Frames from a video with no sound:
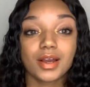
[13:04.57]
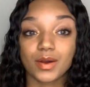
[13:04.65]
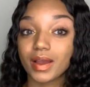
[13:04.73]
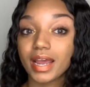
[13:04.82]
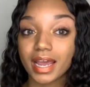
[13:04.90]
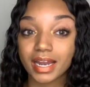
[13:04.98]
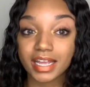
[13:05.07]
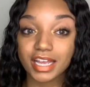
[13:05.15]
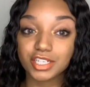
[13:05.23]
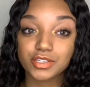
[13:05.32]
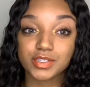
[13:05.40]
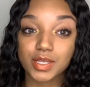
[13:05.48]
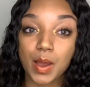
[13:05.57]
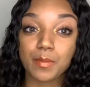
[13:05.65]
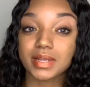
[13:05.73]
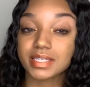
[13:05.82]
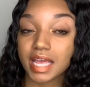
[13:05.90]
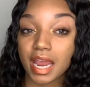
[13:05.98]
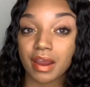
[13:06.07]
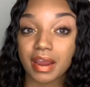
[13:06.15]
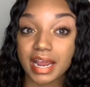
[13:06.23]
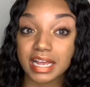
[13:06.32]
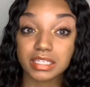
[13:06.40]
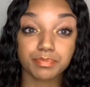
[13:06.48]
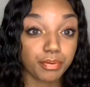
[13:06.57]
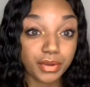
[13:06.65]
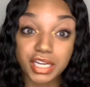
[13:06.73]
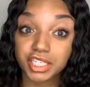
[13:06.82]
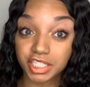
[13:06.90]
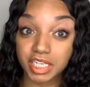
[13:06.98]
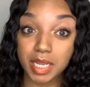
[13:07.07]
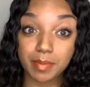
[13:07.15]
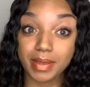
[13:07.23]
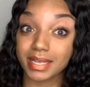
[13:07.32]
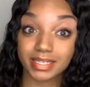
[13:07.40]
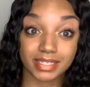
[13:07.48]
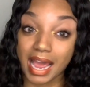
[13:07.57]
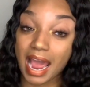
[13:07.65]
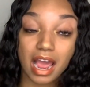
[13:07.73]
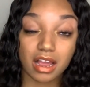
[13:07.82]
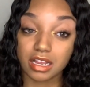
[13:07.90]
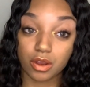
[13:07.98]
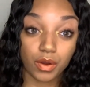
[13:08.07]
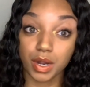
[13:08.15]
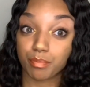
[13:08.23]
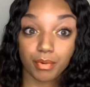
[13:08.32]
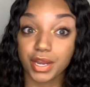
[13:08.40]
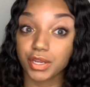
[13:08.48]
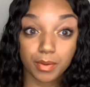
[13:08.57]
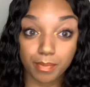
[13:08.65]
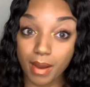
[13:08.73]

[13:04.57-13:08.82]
go ahead and get you some. This hair is pretty cheap. It's not going to break your